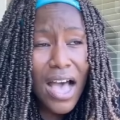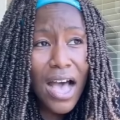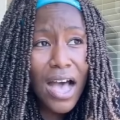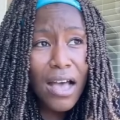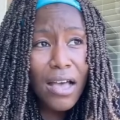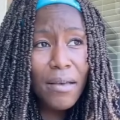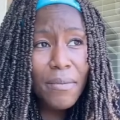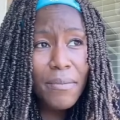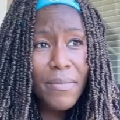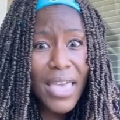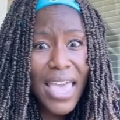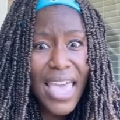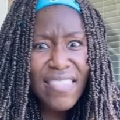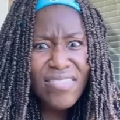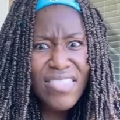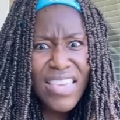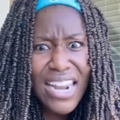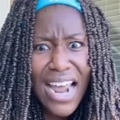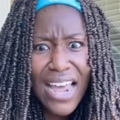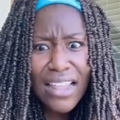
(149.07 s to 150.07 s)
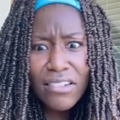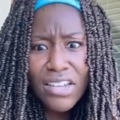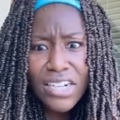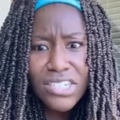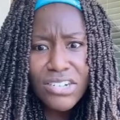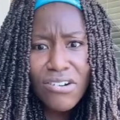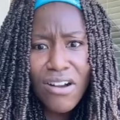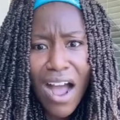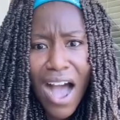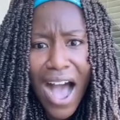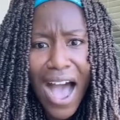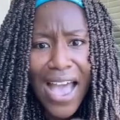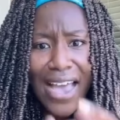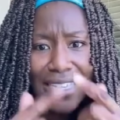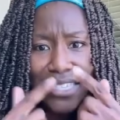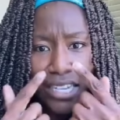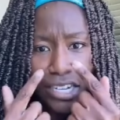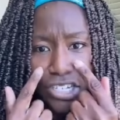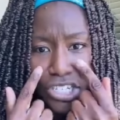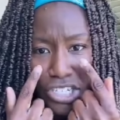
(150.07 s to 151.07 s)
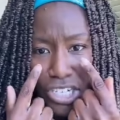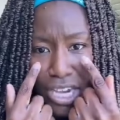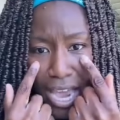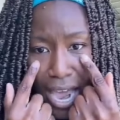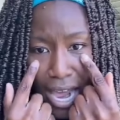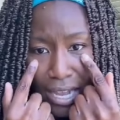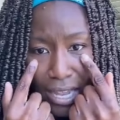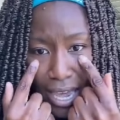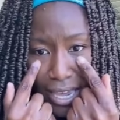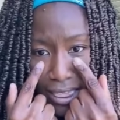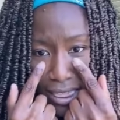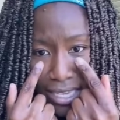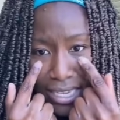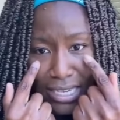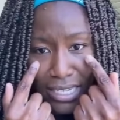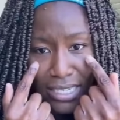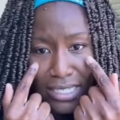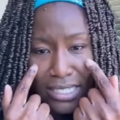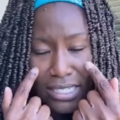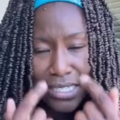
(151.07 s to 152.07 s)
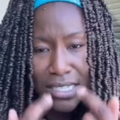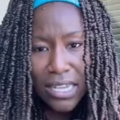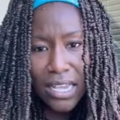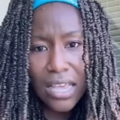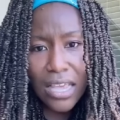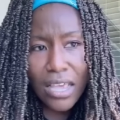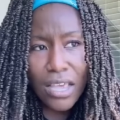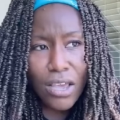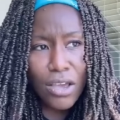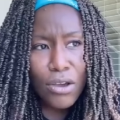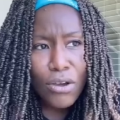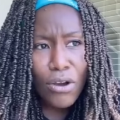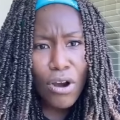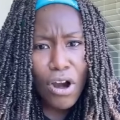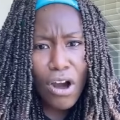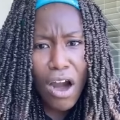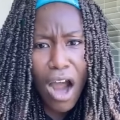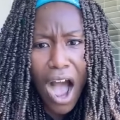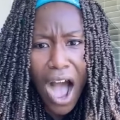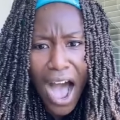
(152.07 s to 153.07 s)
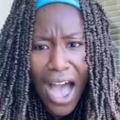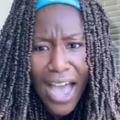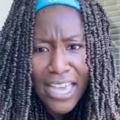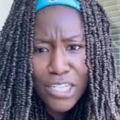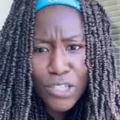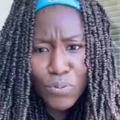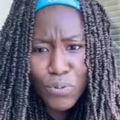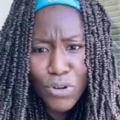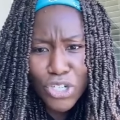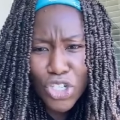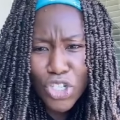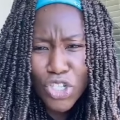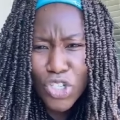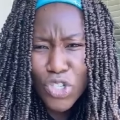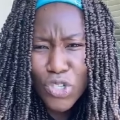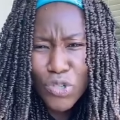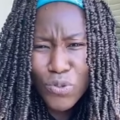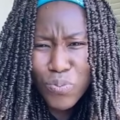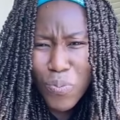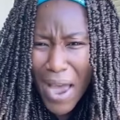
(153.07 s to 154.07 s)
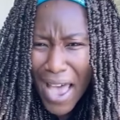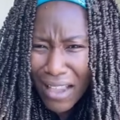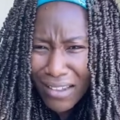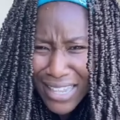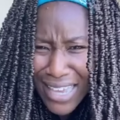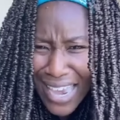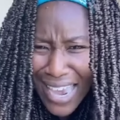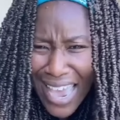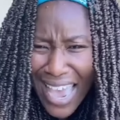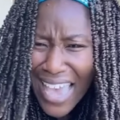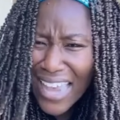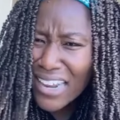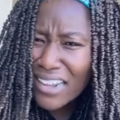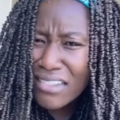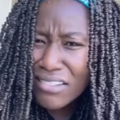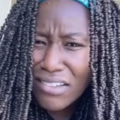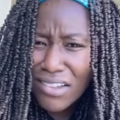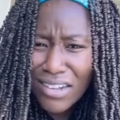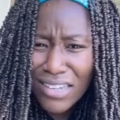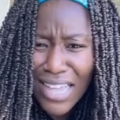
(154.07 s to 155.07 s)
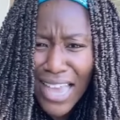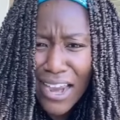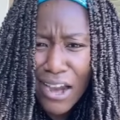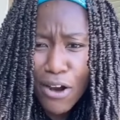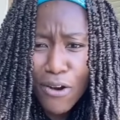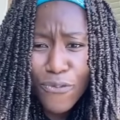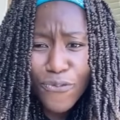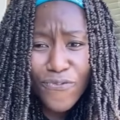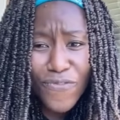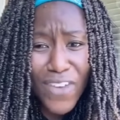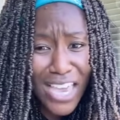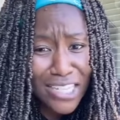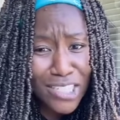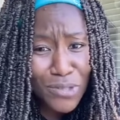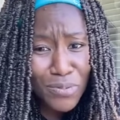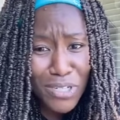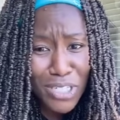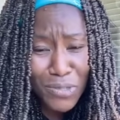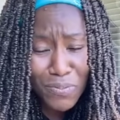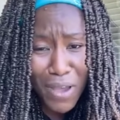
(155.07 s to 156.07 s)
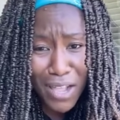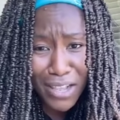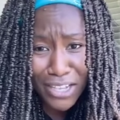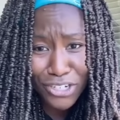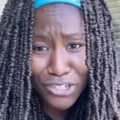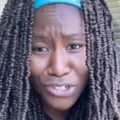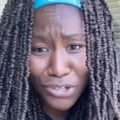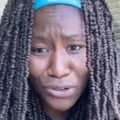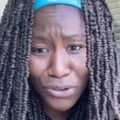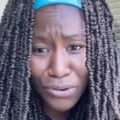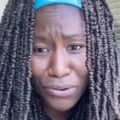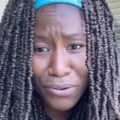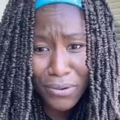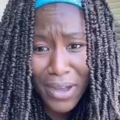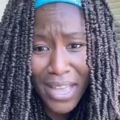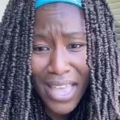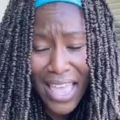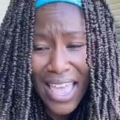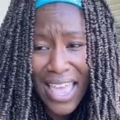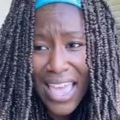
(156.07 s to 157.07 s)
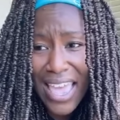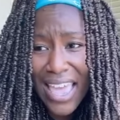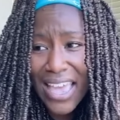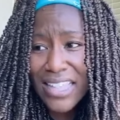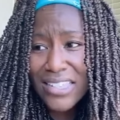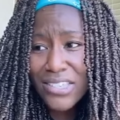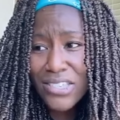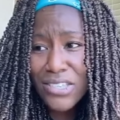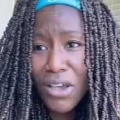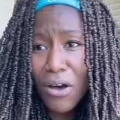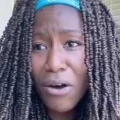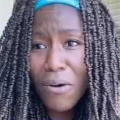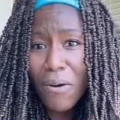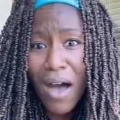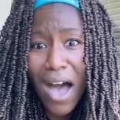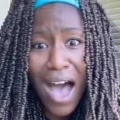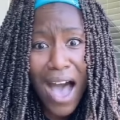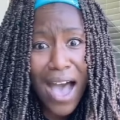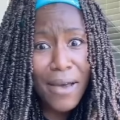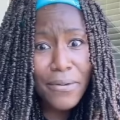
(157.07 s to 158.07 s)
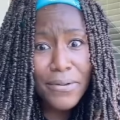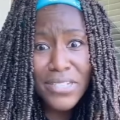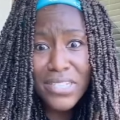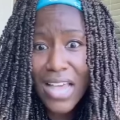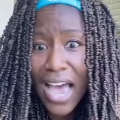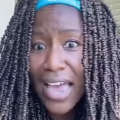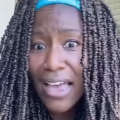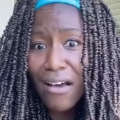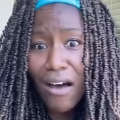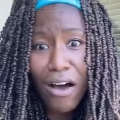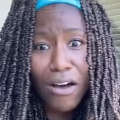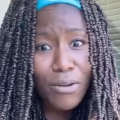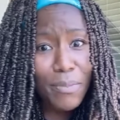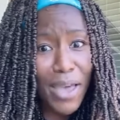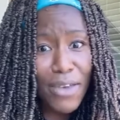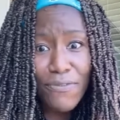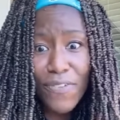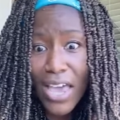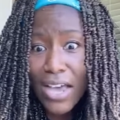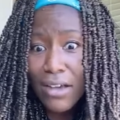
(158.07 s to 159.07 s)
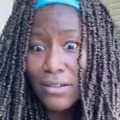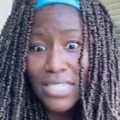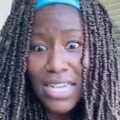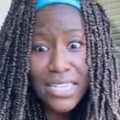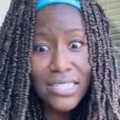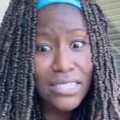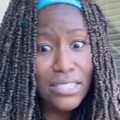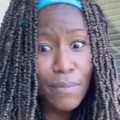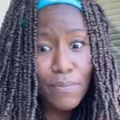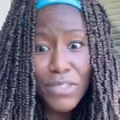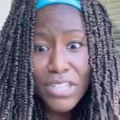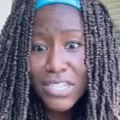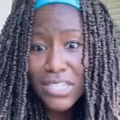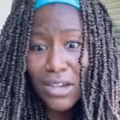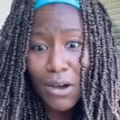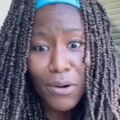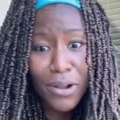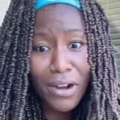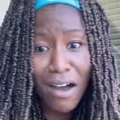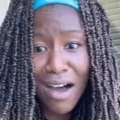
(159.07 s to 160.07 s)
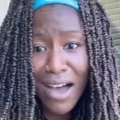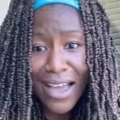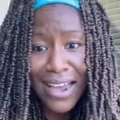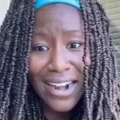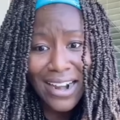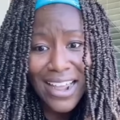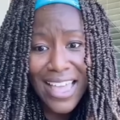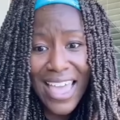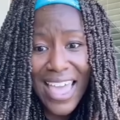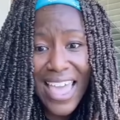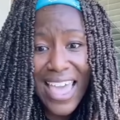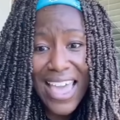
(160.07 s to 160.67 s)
And then I looked at her eyes and she had like these, her eyes were swelling and it looked like her face was swelling too. And so I called my vet. I was like, something's going on.